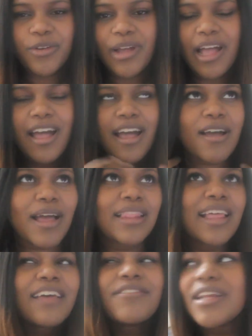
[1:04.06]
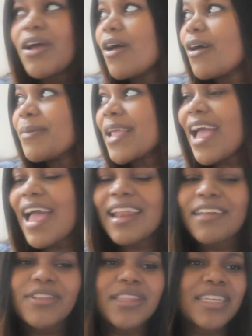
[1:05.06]
through, oh I love it, oh my god,
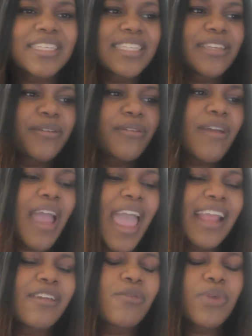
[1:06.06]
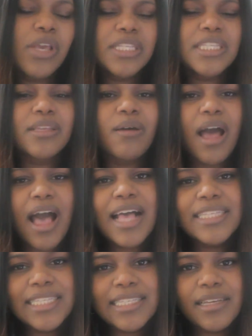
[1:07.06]
everything's so great, Korea's so
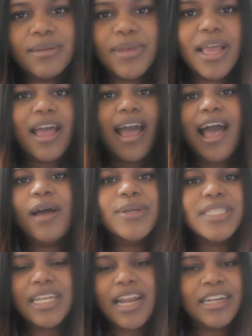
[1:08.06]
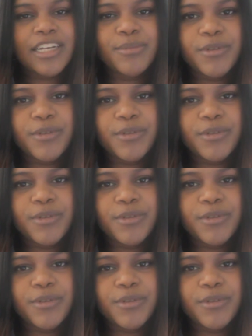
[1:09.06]
awesome, how was I not here